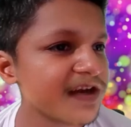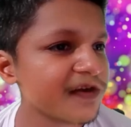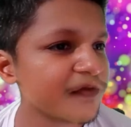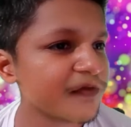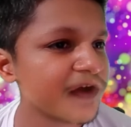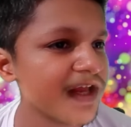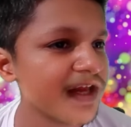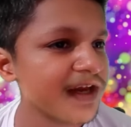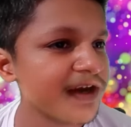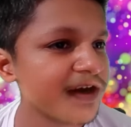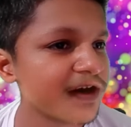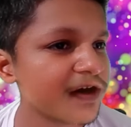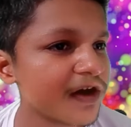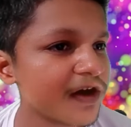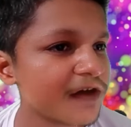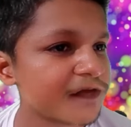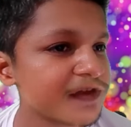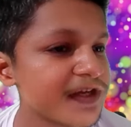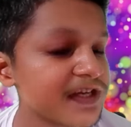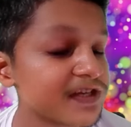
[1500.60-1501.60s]
failure
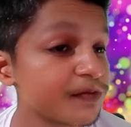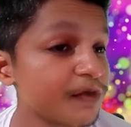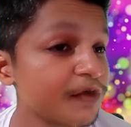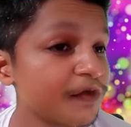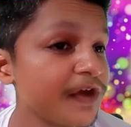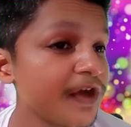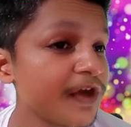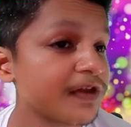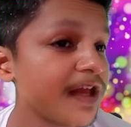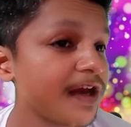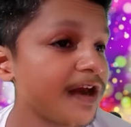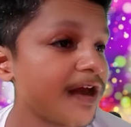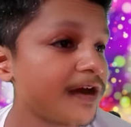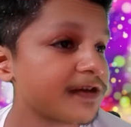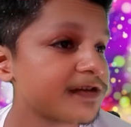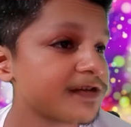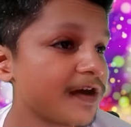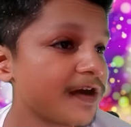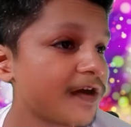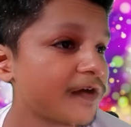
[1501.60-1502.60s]
of this movie on the
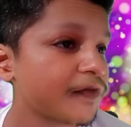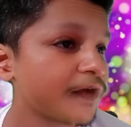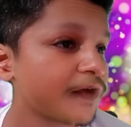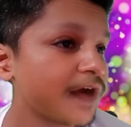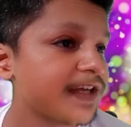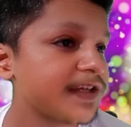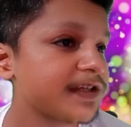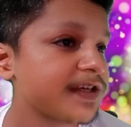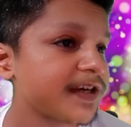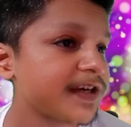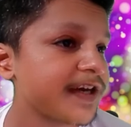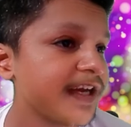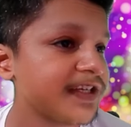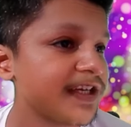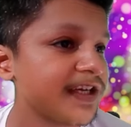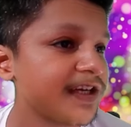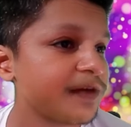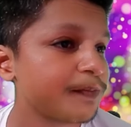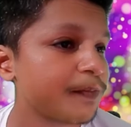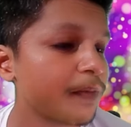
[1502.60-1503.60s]
loss of
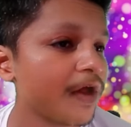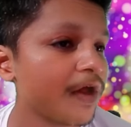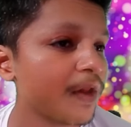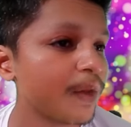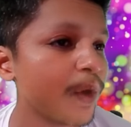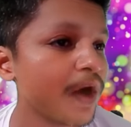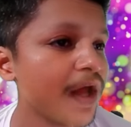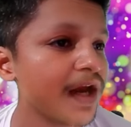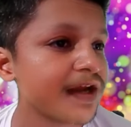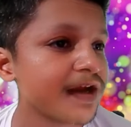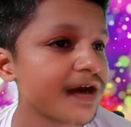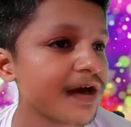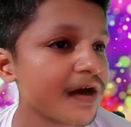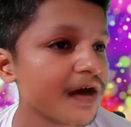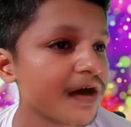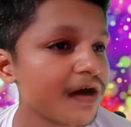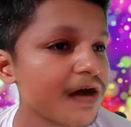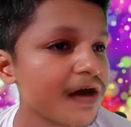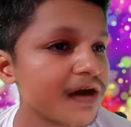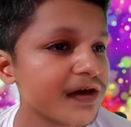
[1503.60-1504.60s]
underrated Paul Walker
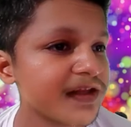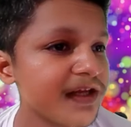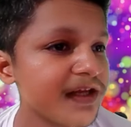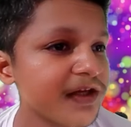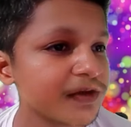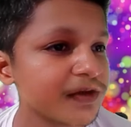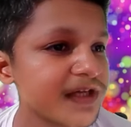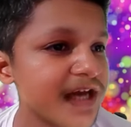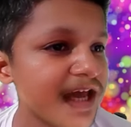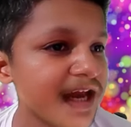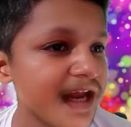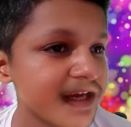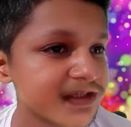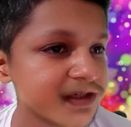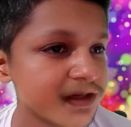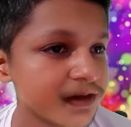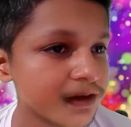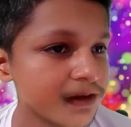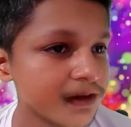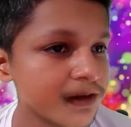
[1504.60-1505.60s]
or the new
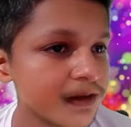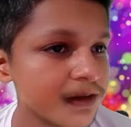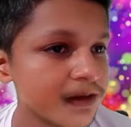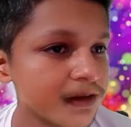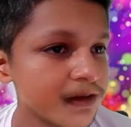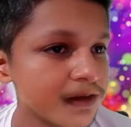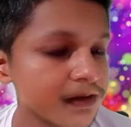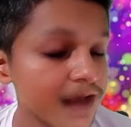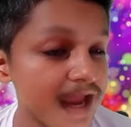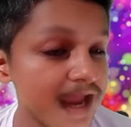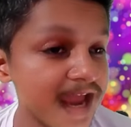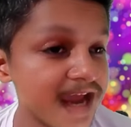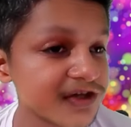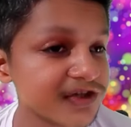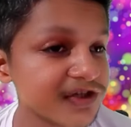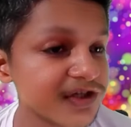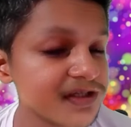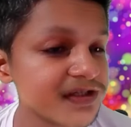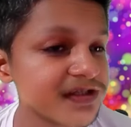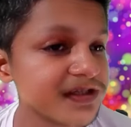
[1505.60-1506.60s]
director. The
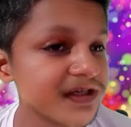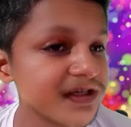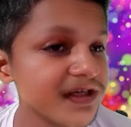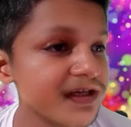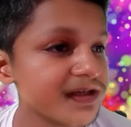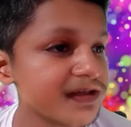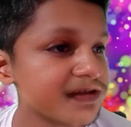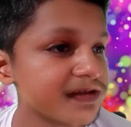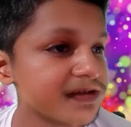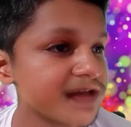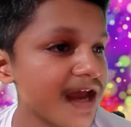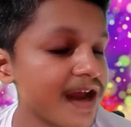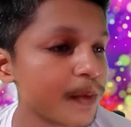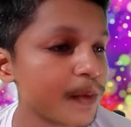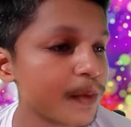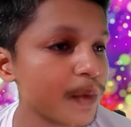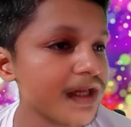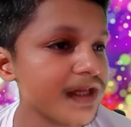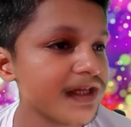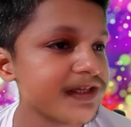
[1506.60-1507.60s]
action scenes are
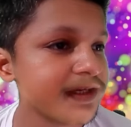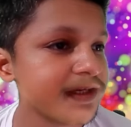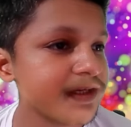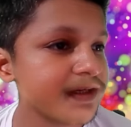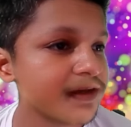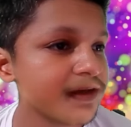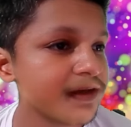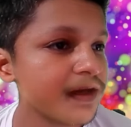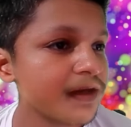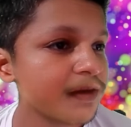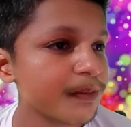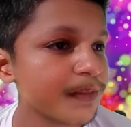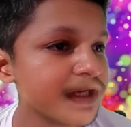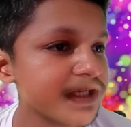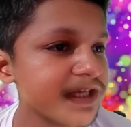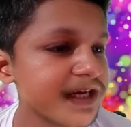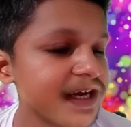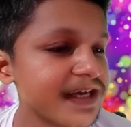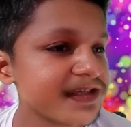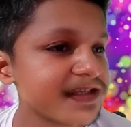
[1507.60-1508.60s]
well done, but
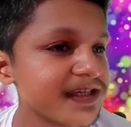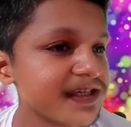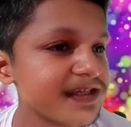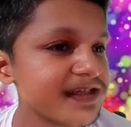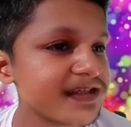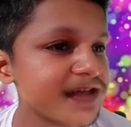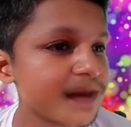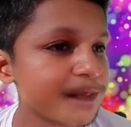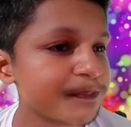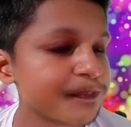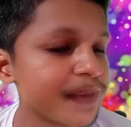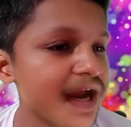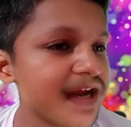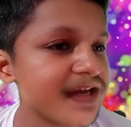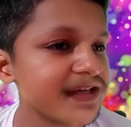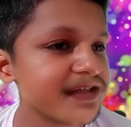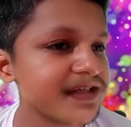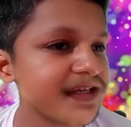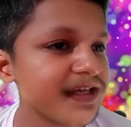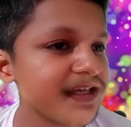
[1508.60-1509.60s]
the rest is
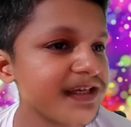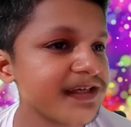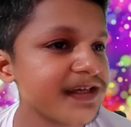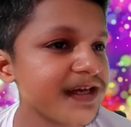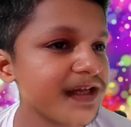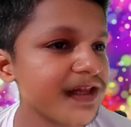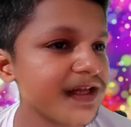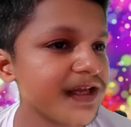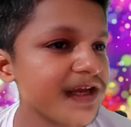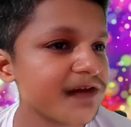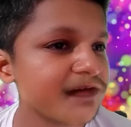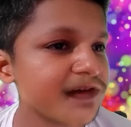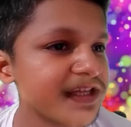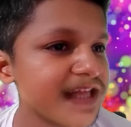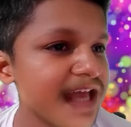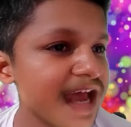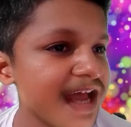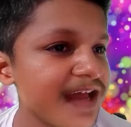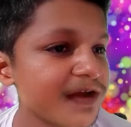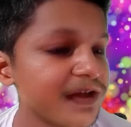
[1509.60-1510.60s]
surprisingly dull given
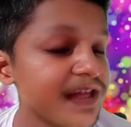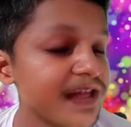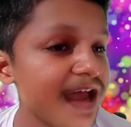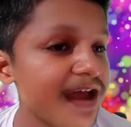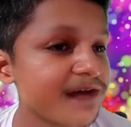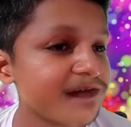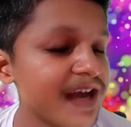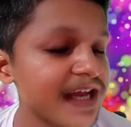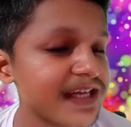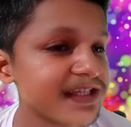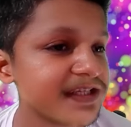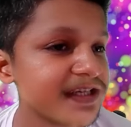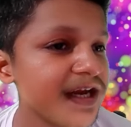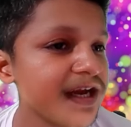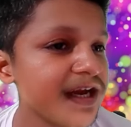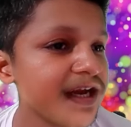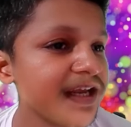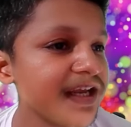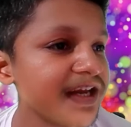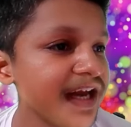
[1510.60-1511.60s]
the, the what
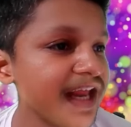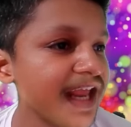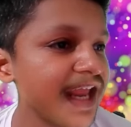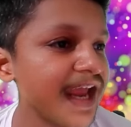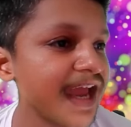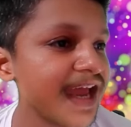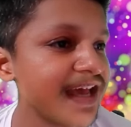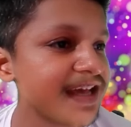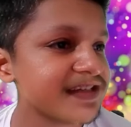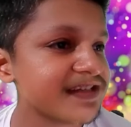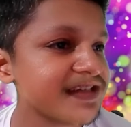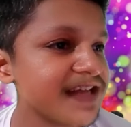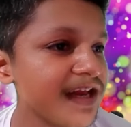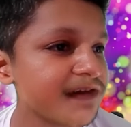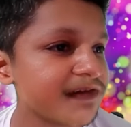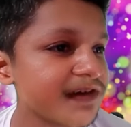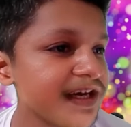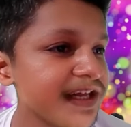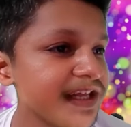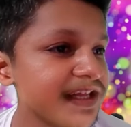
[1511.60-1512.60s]
Gray has
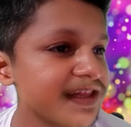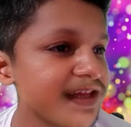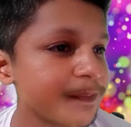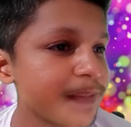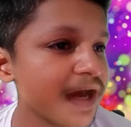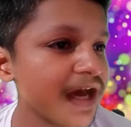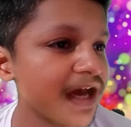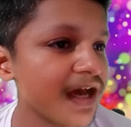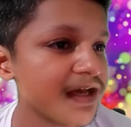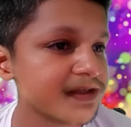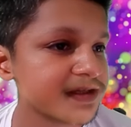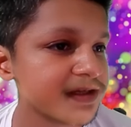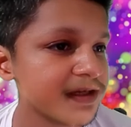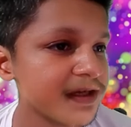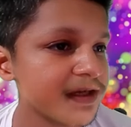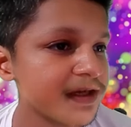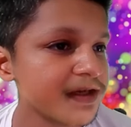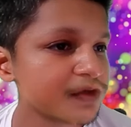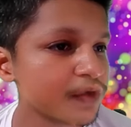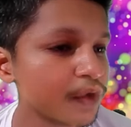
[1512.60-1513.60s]
delivered in the past.
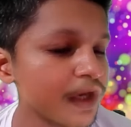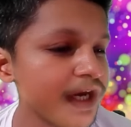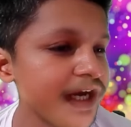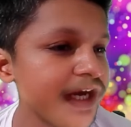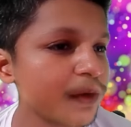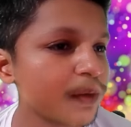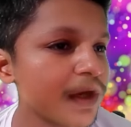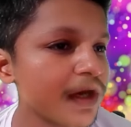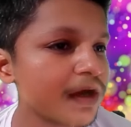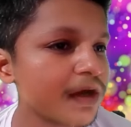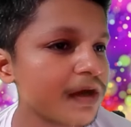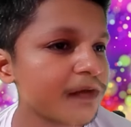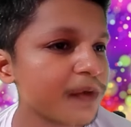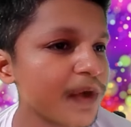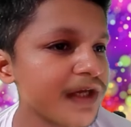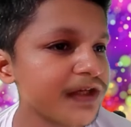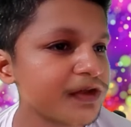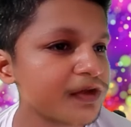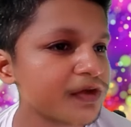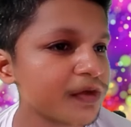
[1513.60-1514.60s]
So leading one,
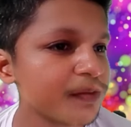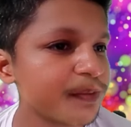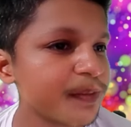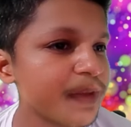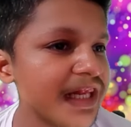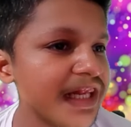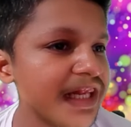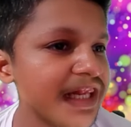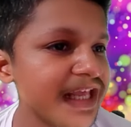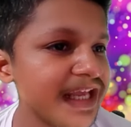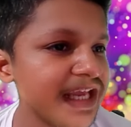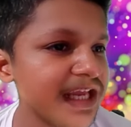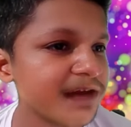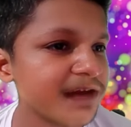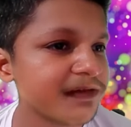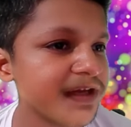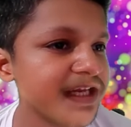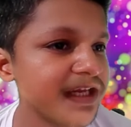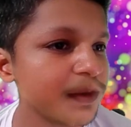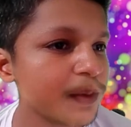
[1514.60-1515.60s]
one to
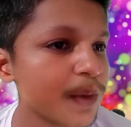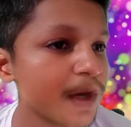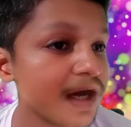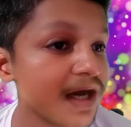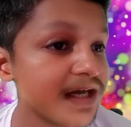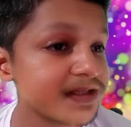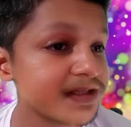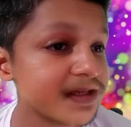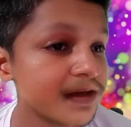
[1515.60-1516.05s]
believe he was